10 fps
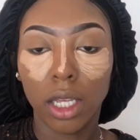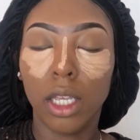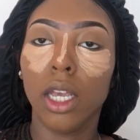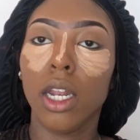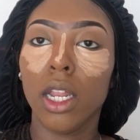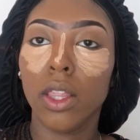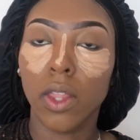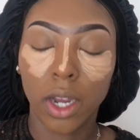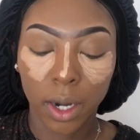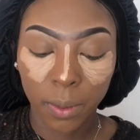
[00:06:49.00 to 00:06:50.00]
get in
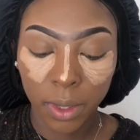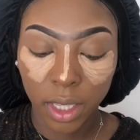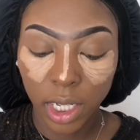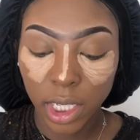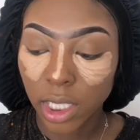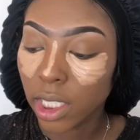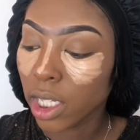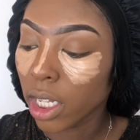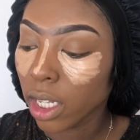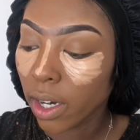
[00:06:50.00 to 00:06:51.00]
there with the
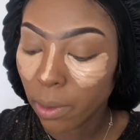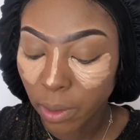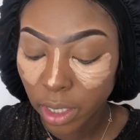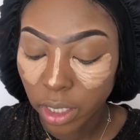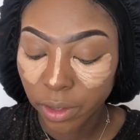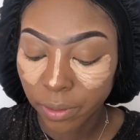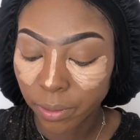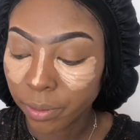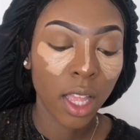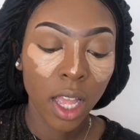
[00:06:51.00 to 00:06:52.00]
concealer. I really do.
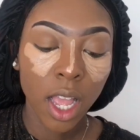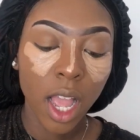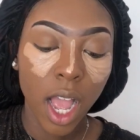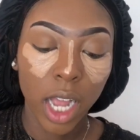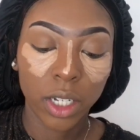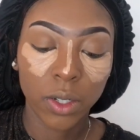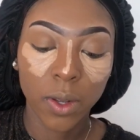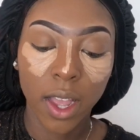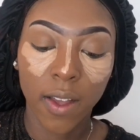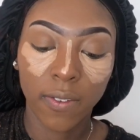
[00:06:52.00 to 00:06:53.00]
I
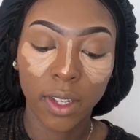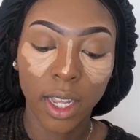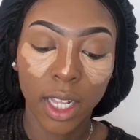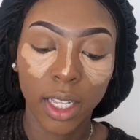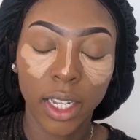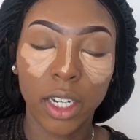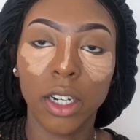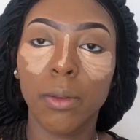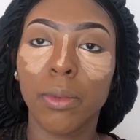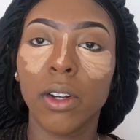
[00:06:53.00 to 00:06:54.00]
do have a LA
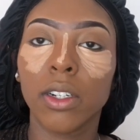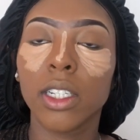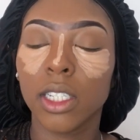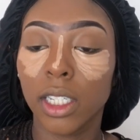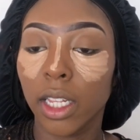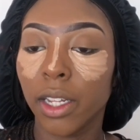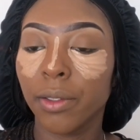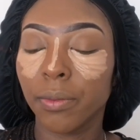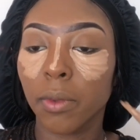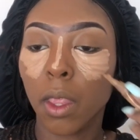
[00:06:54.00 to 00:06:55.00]
Girl Pro
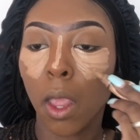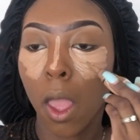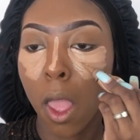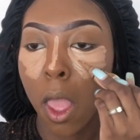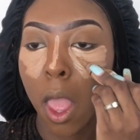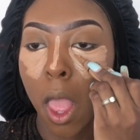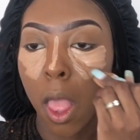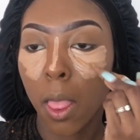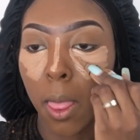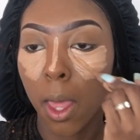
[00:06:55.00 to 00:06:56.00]
concealer
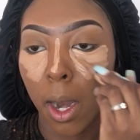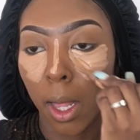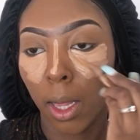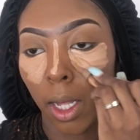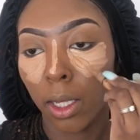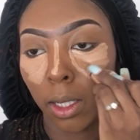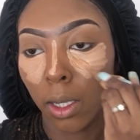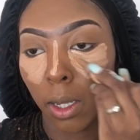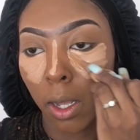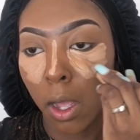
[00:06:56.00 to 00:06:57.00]
that I like to